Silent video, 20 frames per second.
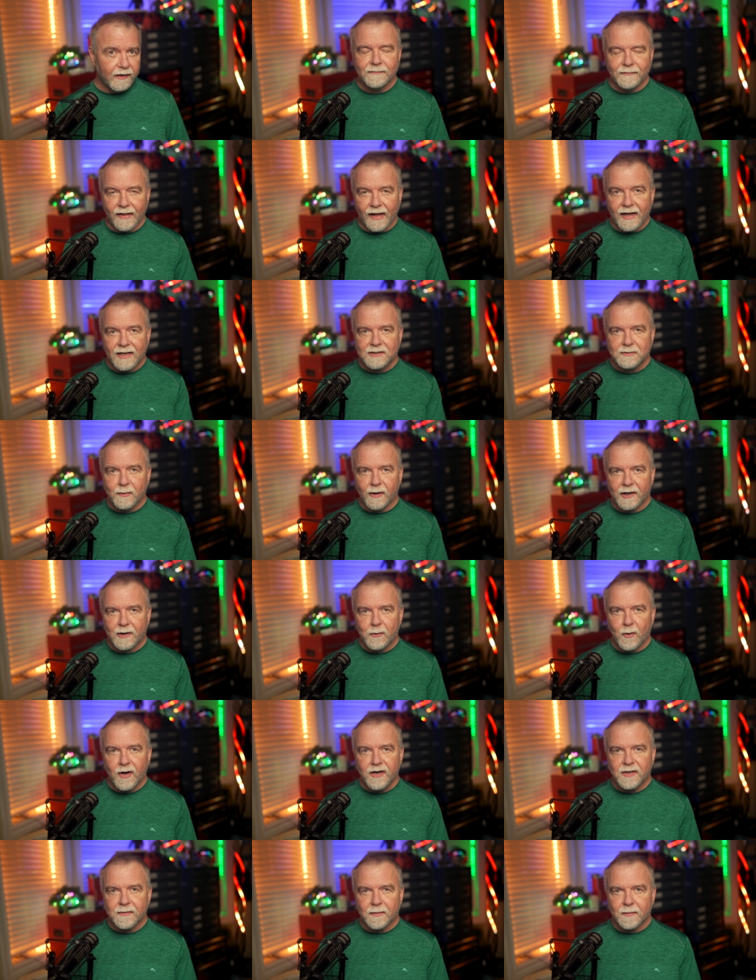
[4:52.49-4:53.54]
That's why
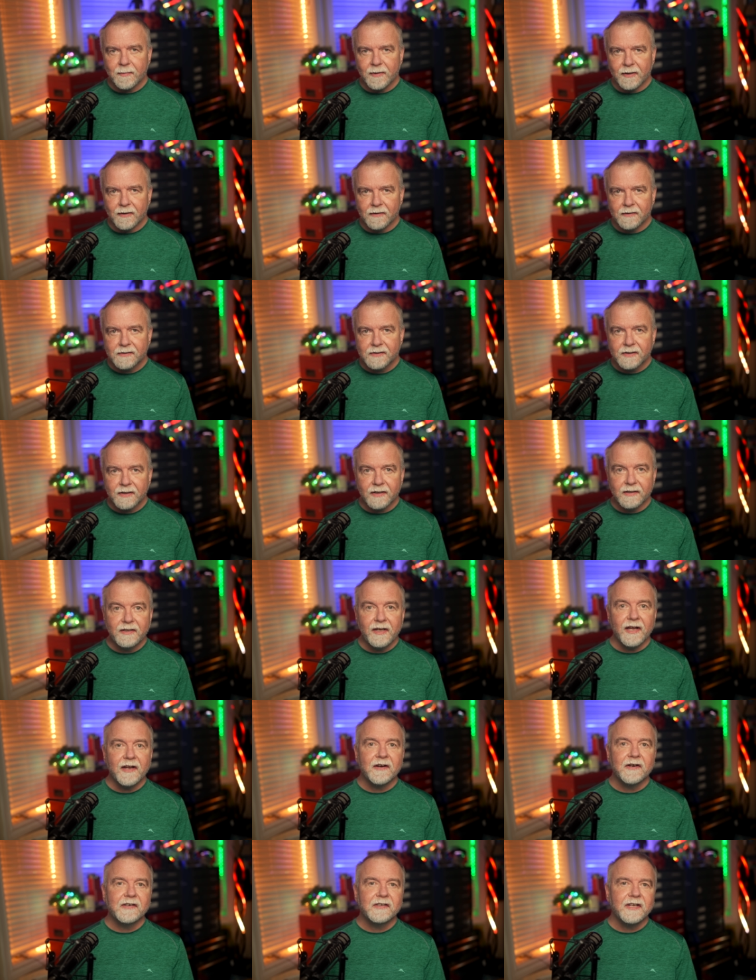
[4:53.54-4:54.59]
quantum computers can
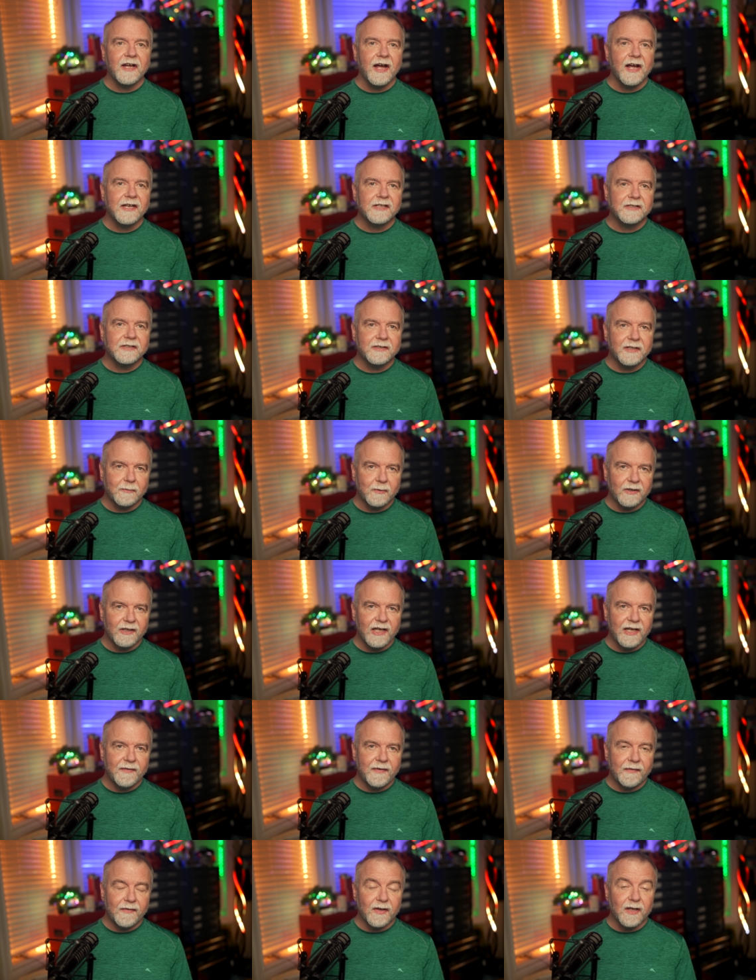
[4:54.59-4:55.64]
take on tasks that would
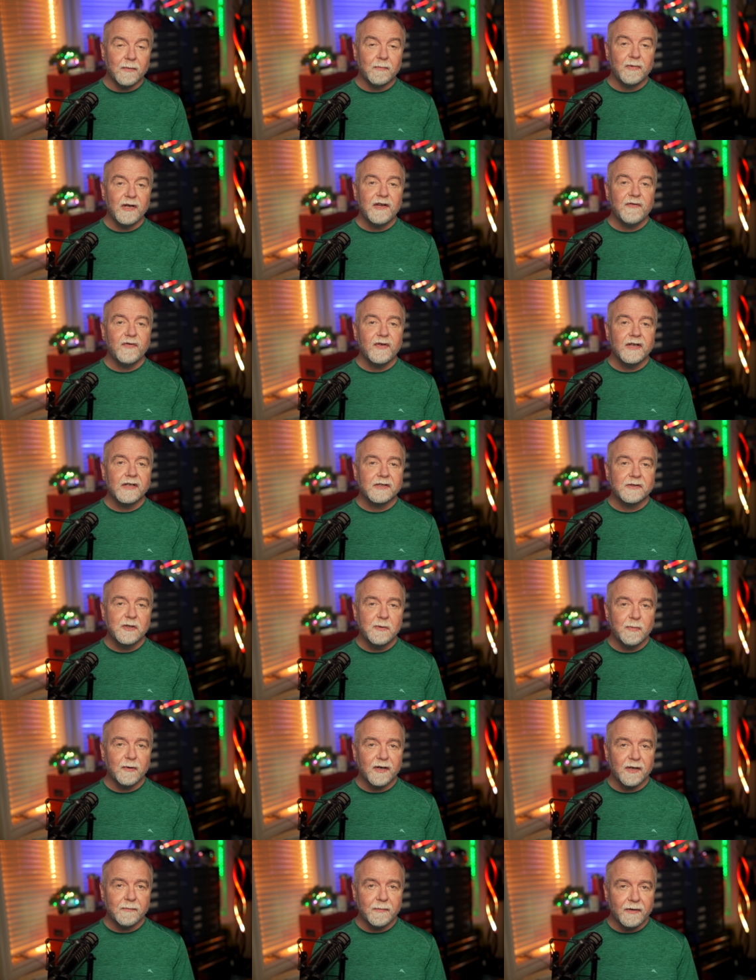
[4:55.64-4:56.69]
leave even the beefiest
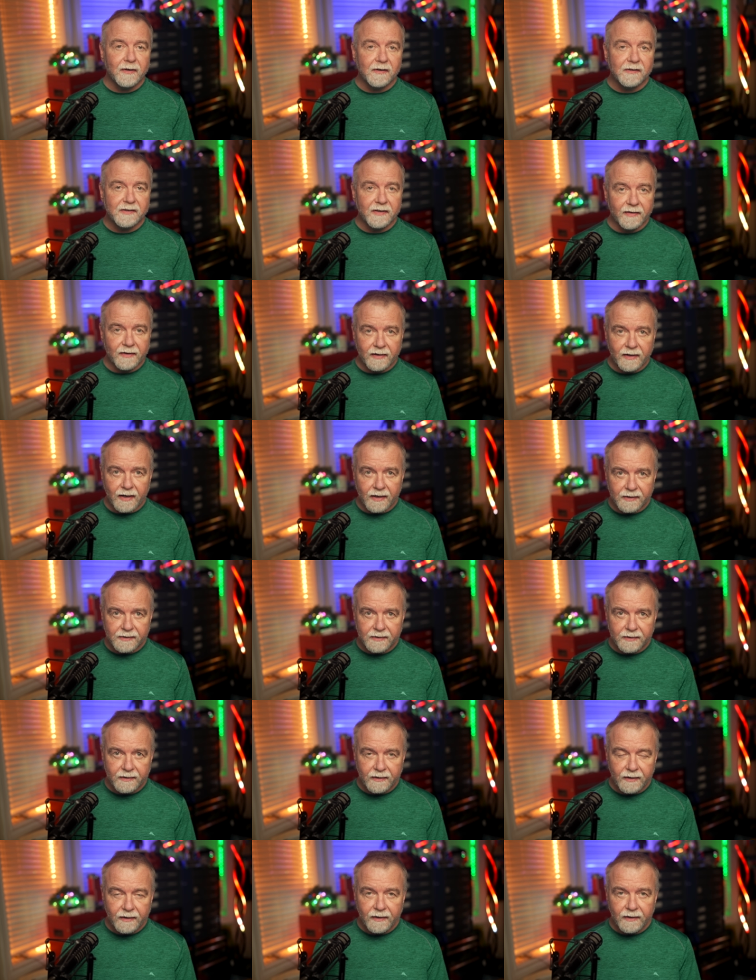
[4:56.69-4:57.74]
supercomputers in the
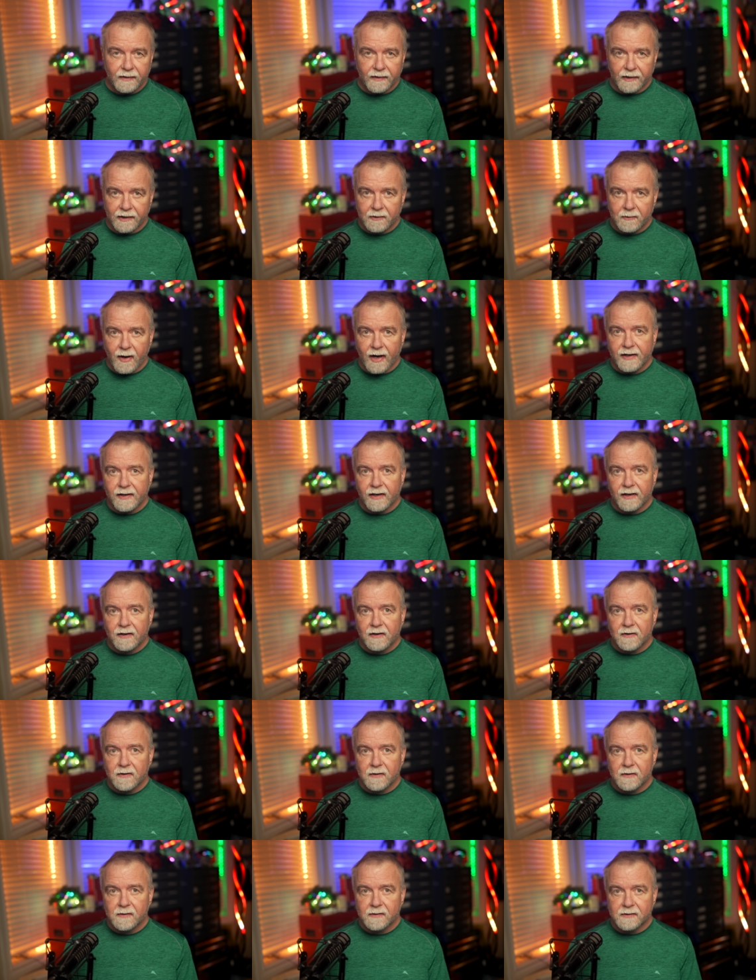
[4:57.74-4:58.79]
dust, like cracking
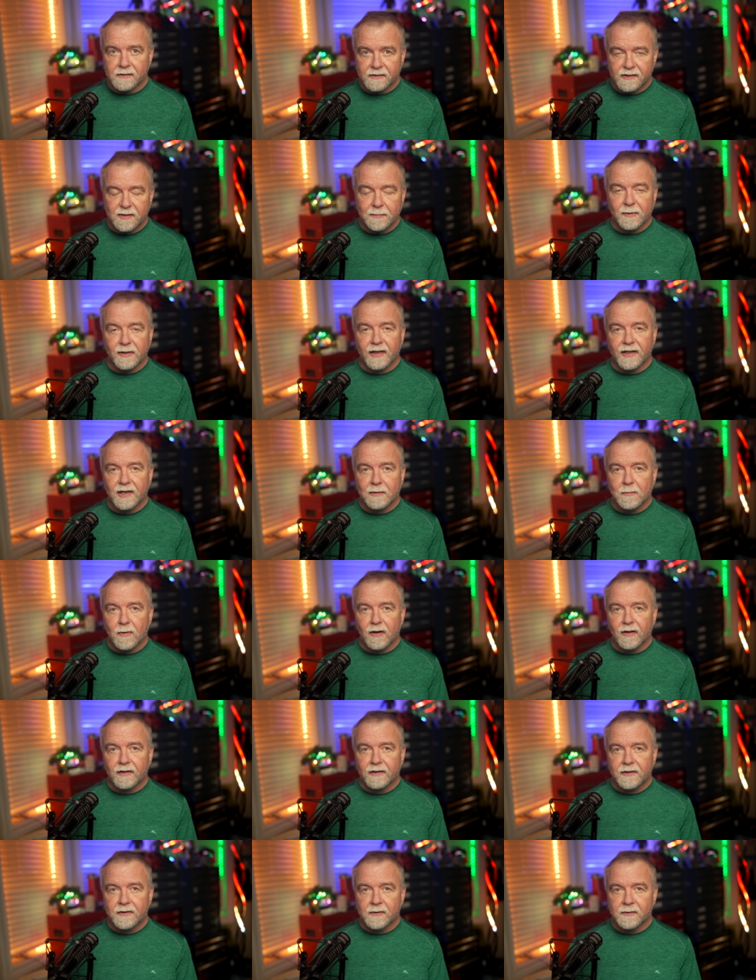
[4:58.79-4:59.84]
codes or simulating
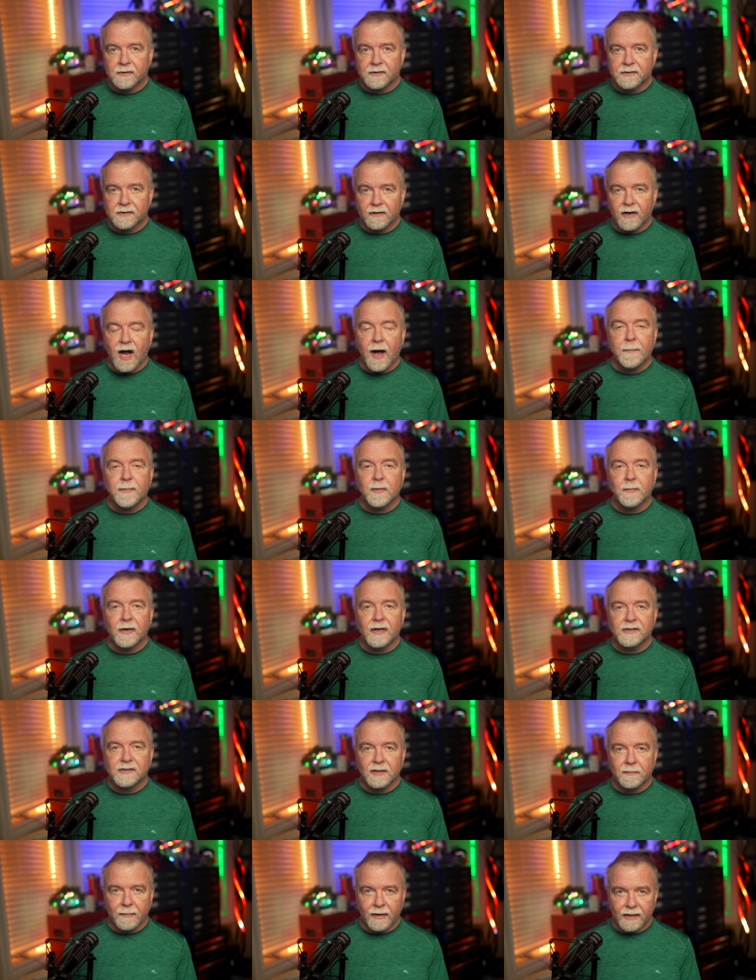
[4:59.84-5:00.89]
molecules or
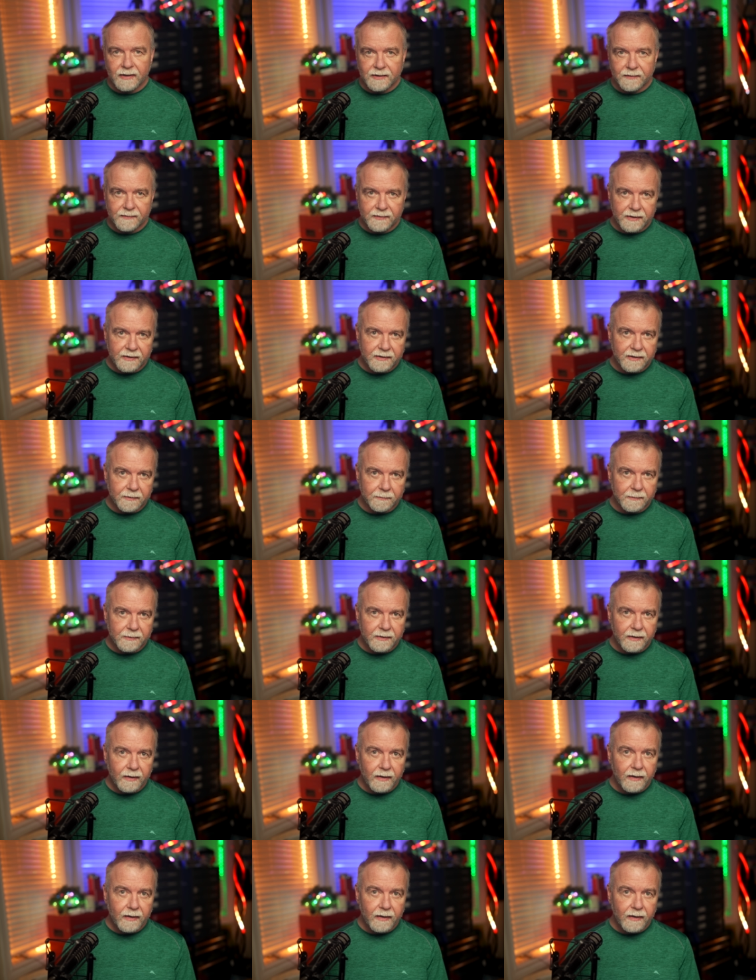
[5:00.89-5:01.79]
optimizing massive systems.